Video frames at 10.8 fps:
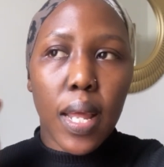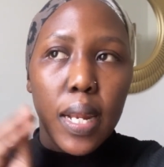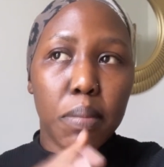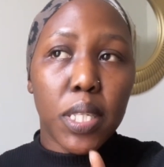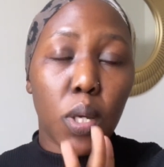
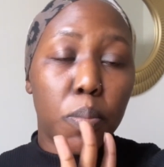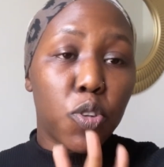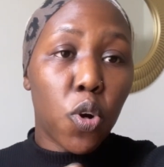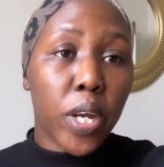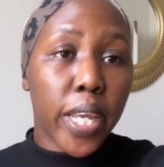let me stop
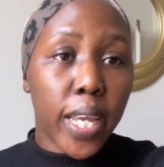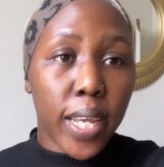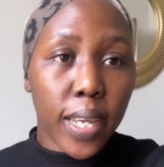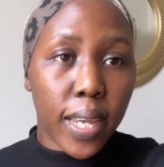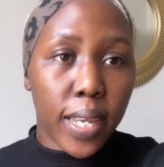
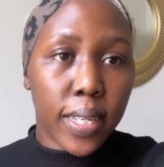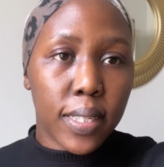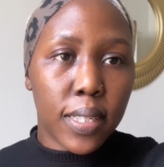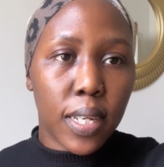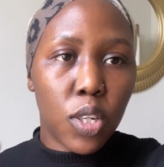talking
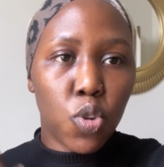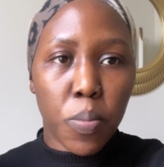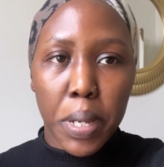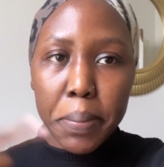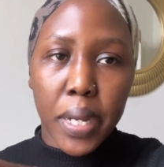and uh,
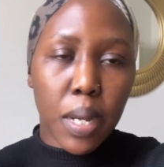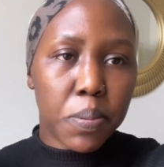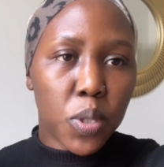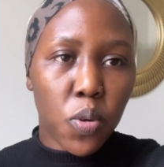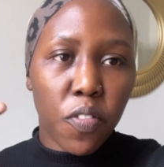do my
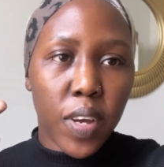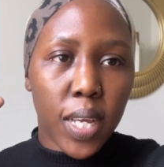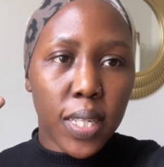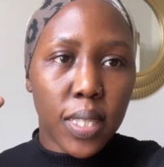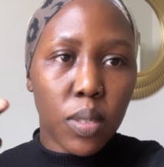makeup so
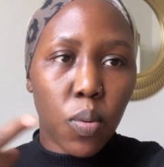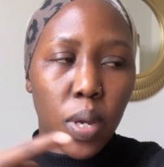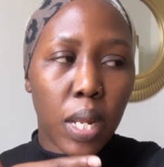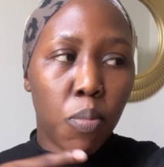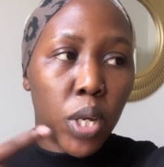fast
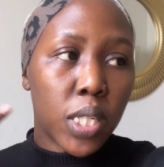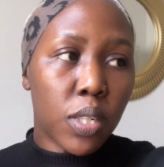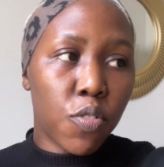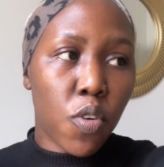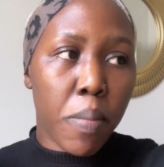while i'm
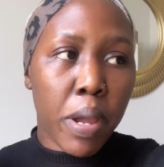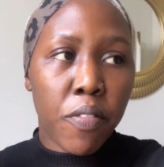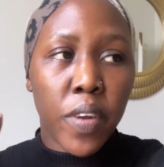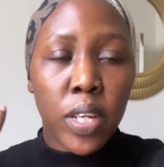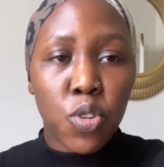waiting for my
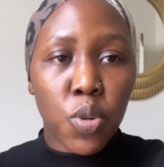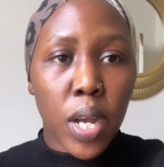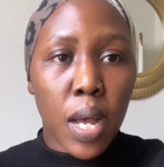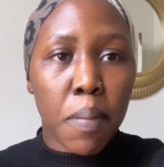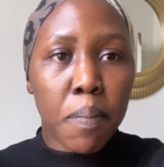friend to
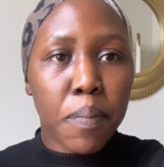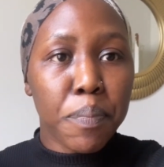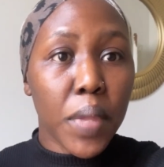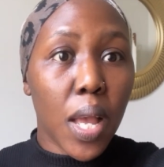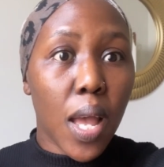come
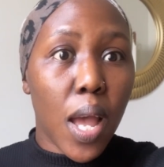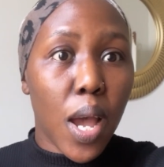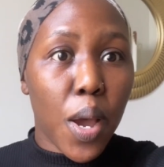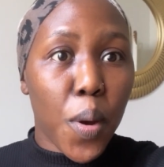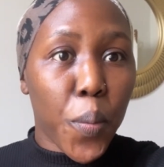
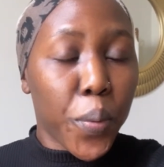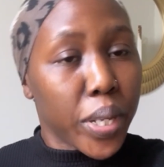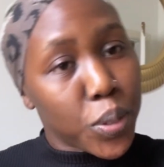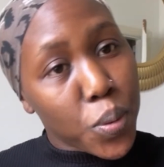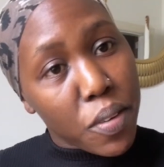
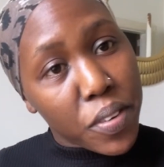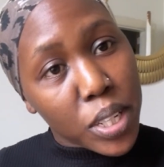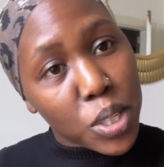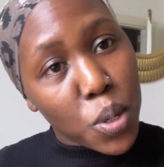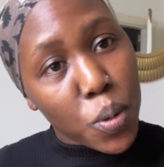we do a
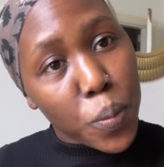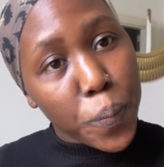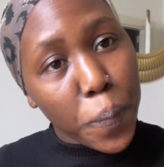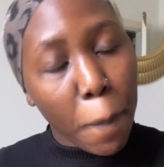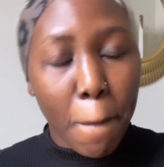
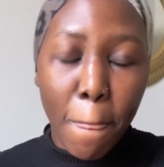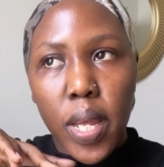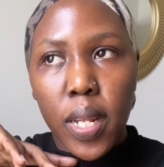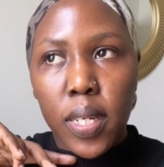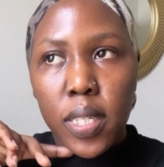video
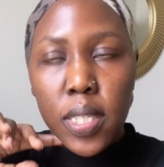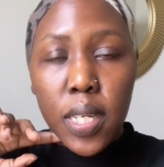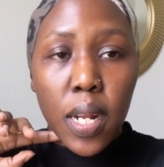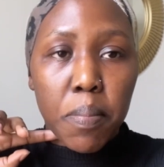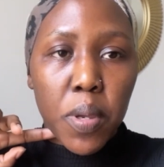and it's
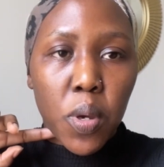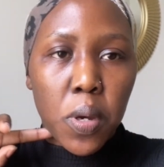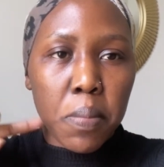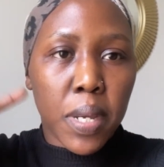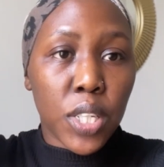gonna be
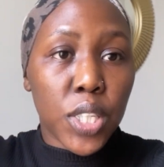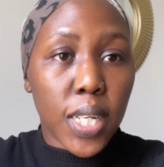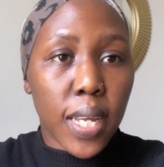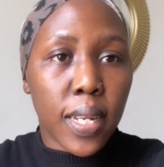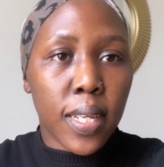on my
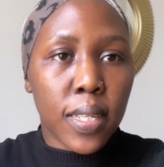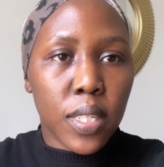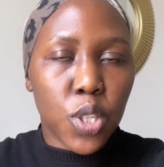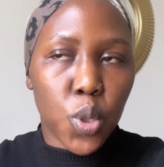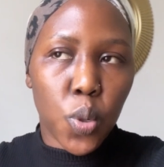
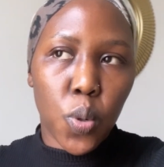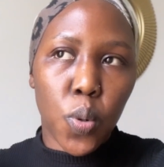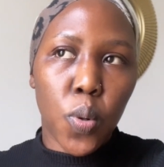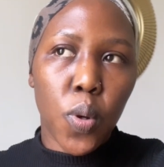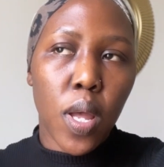channel
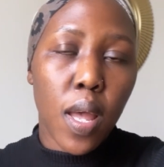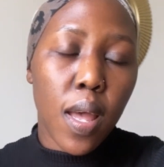so